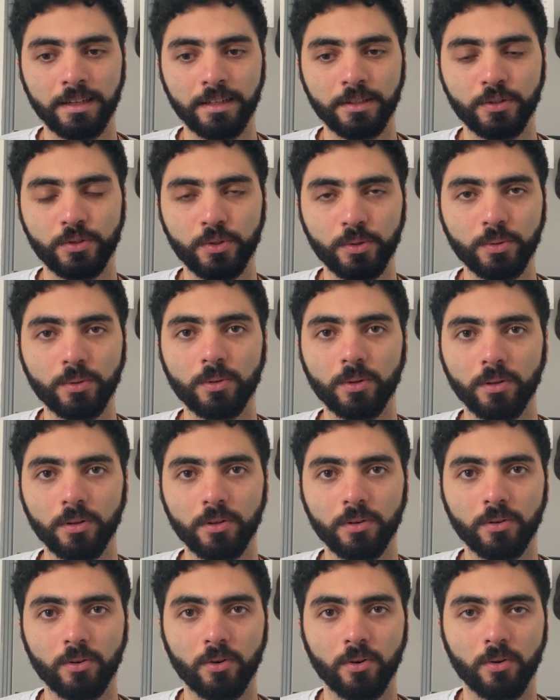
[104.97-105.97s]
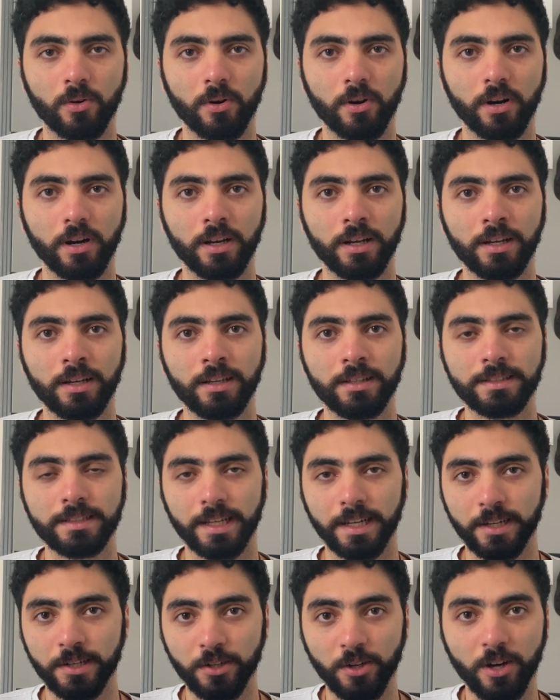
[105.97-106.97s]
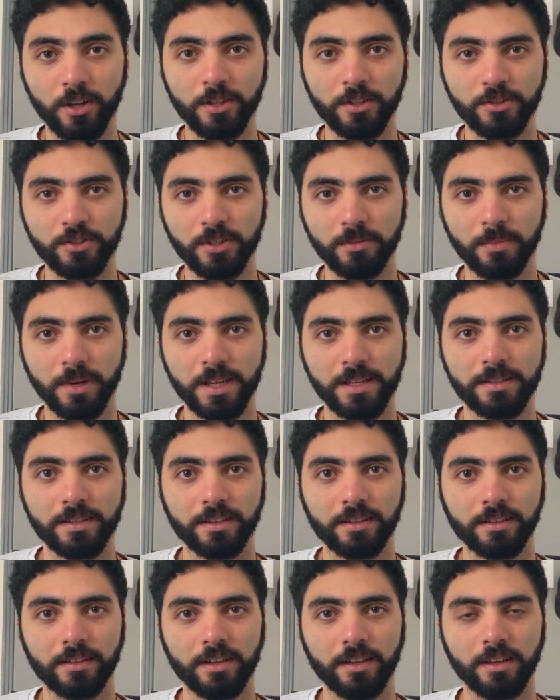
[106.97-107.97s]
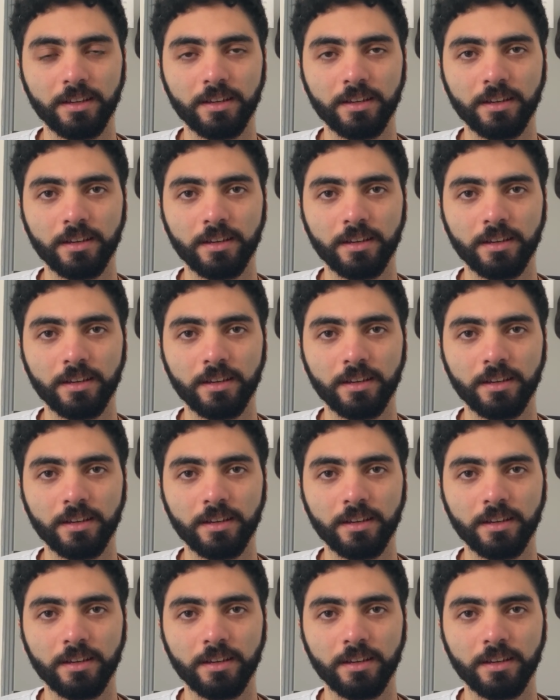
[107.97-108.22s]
tool or technology, basically,